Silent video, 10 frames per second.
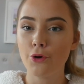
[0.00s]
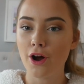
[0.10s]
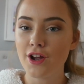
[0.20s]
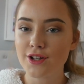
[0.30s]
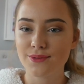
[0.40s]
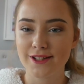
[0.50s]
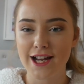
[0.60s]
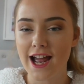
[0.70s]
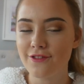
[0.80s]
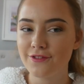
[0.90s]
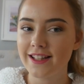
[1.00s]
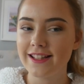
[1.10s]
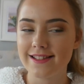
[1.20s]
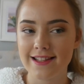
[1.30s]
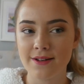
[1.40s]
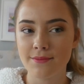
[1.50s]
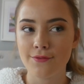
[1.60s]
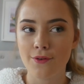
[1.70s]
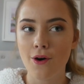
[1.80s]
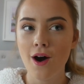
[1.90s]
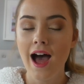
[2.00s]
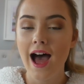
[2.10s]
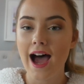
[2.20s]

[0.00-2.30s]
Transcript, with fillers: products which I hadn't really seen before